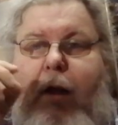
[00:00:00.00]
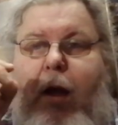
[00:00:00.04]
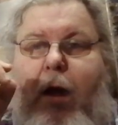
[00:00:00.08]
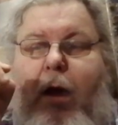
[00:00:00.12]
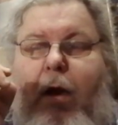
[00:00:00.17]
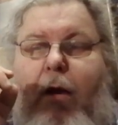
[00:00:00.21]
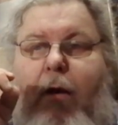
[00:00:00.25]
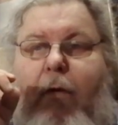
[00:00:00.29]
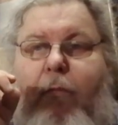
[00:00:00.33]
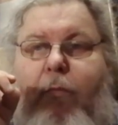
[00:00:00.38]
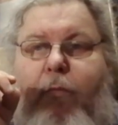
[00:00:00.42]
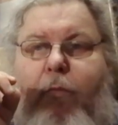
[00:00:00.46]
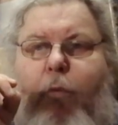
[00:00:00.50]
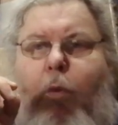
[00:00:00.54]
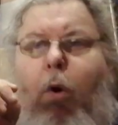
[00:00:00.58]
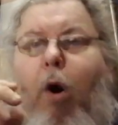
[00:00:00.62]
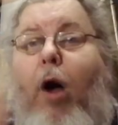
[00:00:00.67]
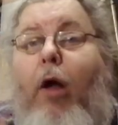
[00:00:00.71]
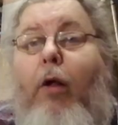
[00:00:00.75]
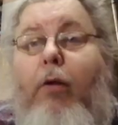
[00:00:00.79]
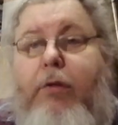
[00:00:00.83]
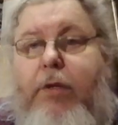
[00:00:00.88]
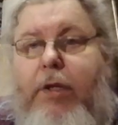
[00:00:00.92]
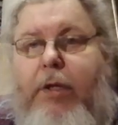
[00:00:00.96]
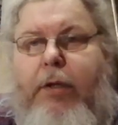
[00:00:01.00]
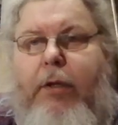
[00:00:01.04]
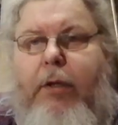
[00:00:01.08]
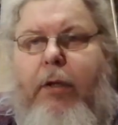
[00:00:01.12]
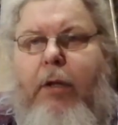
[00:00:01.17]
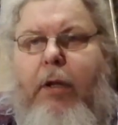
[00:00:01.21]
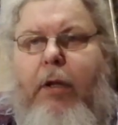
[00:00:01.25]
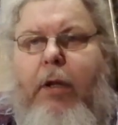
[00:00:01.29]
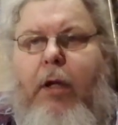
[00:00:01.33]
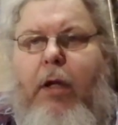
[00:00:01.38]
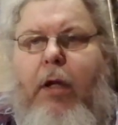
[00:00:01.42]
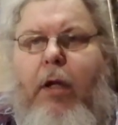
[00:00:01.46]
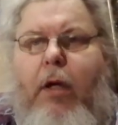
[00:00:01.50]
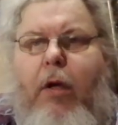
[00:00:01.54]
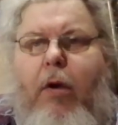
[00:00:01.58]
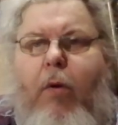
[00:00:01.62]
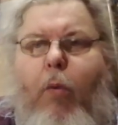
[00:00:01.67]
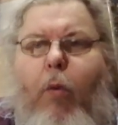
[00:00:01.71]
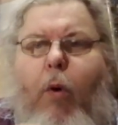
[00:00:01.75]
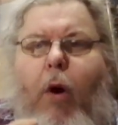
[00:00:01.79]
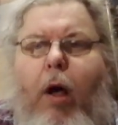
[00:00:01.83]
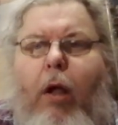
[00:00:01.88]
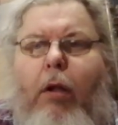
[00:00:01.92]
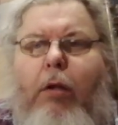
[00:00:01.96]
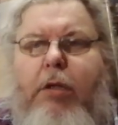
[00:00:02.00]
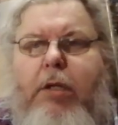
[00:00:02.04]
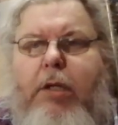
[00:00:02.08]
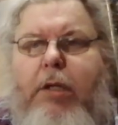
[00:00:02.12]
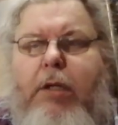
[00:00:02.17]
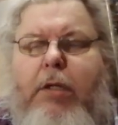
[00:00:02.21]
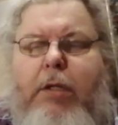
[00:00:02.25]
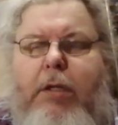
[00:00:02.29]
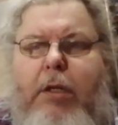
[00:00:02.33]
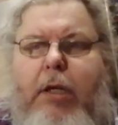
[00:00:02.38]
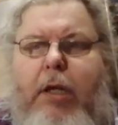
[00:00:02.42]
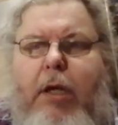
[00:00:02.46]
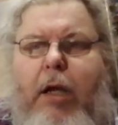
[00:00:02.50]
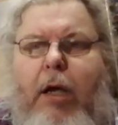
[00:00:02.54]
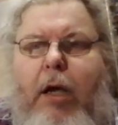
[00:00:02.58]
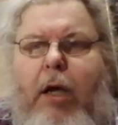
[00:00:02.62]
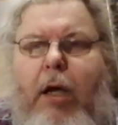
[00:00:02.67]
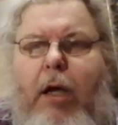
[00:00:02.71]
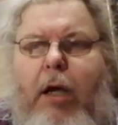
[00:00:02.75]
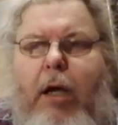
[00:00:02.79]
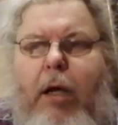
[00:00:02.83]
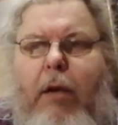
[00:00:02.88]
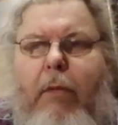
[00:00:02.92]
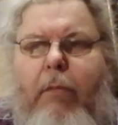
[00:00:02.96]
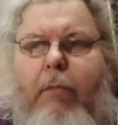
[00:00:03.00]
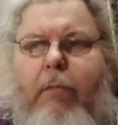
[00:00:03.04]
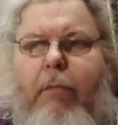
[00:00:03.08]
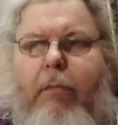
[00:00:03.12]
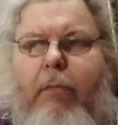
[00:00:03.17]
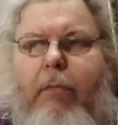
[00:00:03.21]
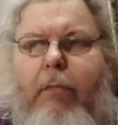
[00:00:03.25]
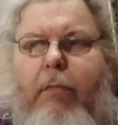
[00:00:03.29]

of Walden. Walden um,